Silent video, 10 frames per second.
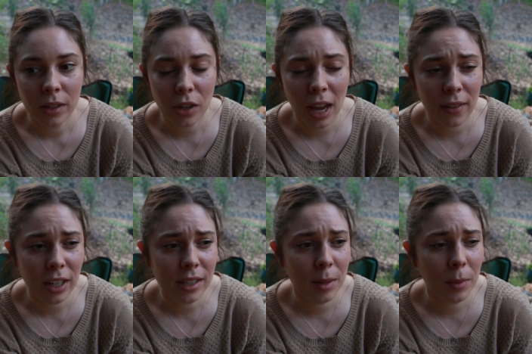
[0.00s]
So
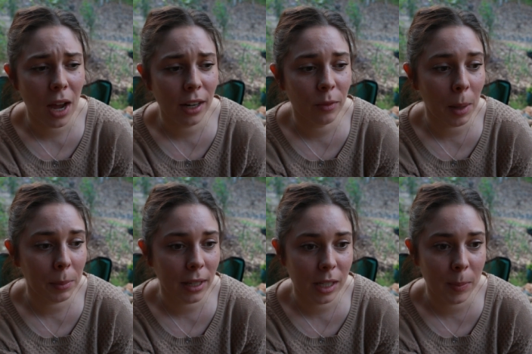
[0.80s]
having some kind of
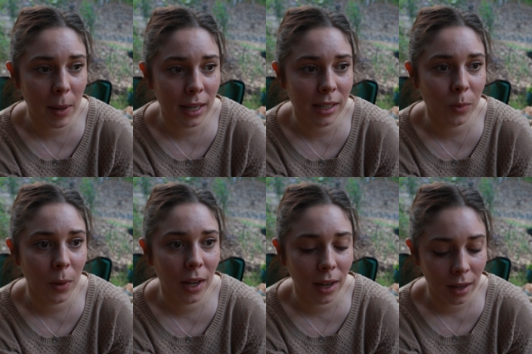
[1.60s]
public space
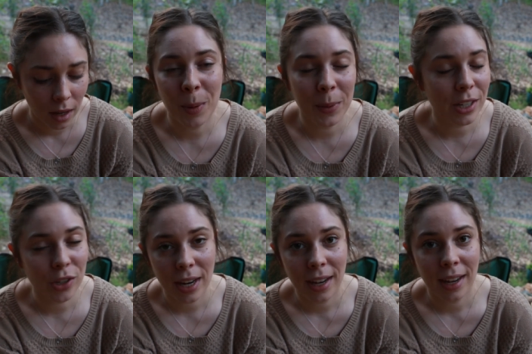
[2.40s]
where, where we can
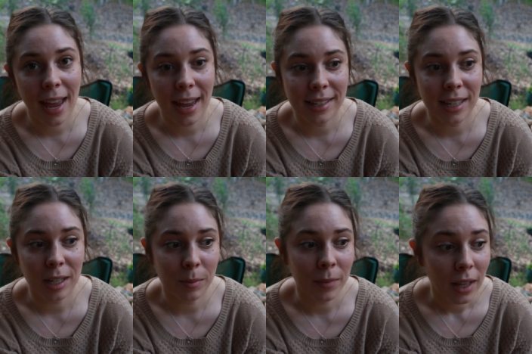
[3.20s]
share and
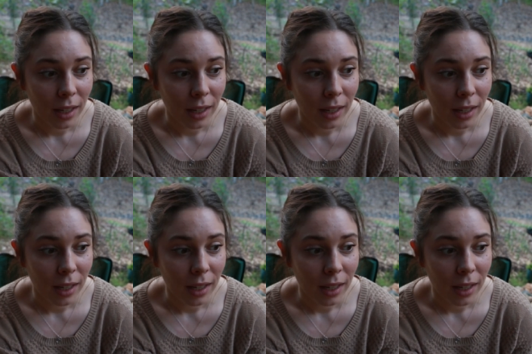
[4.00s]
um,